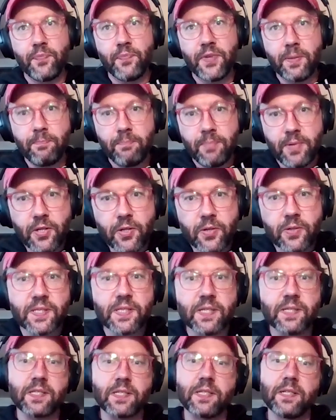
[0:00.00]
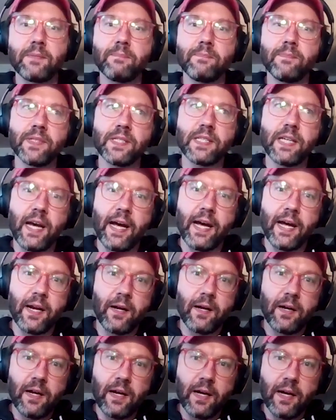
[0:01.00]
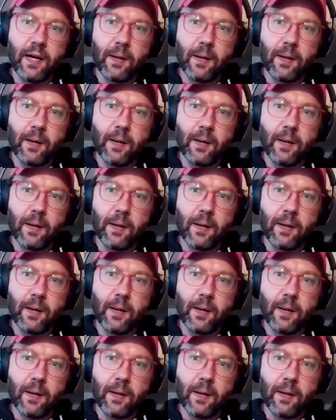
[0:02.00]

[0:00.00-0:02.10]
computer systems and